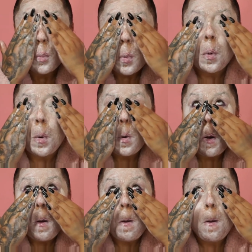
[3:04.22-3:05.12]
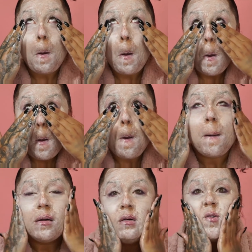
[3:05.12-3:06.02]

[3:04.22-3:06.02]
(silence)